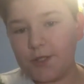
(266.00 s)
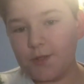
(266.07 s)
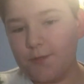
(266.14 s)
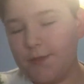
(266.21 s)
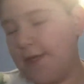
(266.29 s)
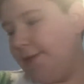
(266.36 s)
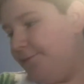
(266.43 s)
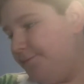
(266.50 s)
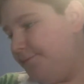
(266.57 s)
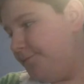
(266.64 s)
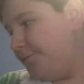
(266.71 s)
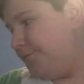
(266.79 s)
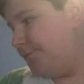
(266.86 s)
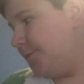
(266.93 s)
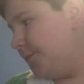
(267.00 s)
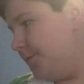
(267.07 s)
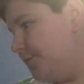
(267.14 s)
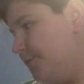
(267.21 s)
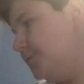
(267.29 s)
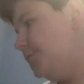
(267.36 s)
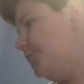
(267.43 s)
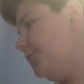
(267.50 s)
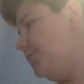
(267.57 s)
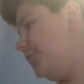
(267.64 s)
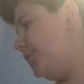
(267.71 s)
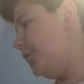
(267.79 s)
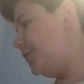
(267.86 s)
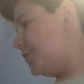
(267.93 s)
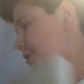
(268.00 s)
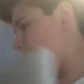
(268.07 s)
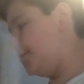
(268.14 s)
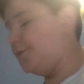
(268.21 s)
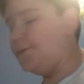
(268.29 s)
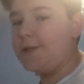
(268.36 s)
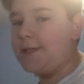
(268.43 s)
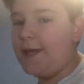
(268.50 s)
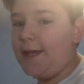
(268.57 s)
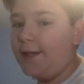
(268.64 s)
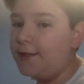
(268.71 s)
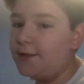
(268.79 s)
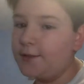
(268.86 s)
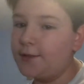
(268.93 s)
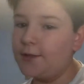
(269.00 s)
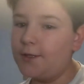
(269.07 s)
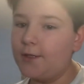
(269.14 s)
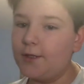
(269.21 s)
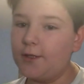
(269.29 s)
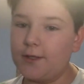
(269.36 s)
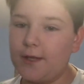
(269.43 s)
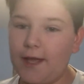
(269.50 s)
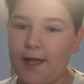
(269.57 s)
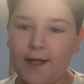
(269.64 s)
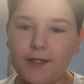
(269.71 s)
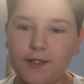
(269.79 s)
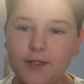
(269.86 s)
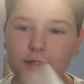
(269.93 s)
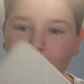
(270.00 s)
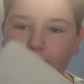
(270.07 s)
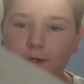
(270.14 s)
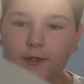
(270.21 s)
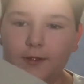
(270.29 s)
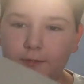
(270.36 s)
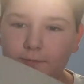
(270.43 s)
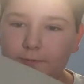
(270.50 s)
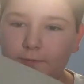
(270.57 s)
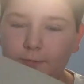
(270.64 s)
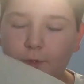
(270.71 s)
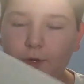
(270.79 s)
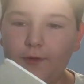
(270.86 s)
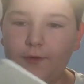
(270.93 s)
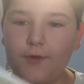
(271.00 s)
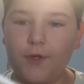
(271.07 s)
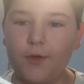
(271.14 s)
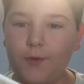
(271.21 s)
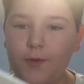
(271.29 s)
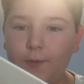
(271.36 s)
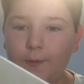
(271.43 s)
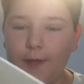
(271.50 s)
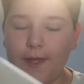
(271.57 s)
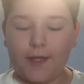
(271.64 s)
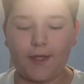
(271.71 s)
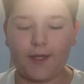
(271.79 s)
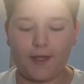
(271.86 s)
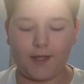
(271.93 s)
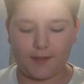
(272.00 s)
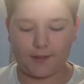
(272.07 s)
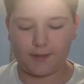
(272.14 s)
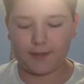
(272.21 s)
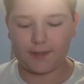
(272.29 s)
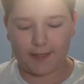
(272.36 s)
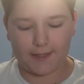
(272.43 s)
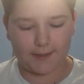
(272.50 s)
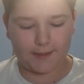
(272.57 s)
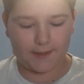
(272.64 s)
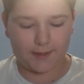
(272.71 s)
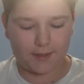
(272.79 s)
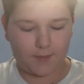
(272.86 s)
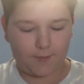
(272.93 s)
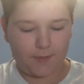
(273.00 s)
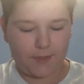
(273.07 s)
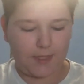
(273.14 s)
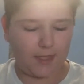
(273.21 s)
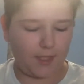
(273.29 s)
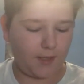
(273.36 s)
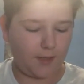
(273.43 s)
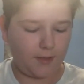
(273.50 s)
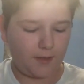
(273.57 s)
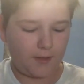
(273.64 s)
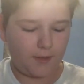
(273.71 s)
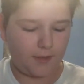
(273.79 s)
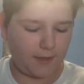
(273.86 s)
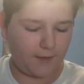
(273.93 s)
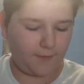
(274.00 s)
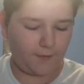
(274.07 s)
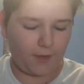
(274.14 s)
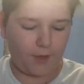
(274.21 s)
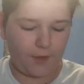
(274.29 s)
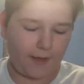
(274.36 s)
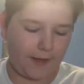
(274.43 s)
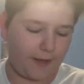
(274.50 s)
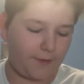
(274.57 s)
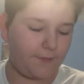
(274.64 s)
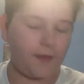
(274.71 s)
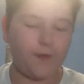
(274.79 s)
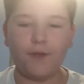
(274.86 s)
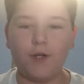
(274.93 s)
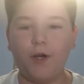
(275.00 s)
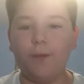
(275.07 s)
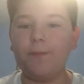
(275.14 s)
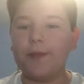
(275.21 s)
someday. Someday. Unless one of you want to make it and send it to me, even though that I haven't even got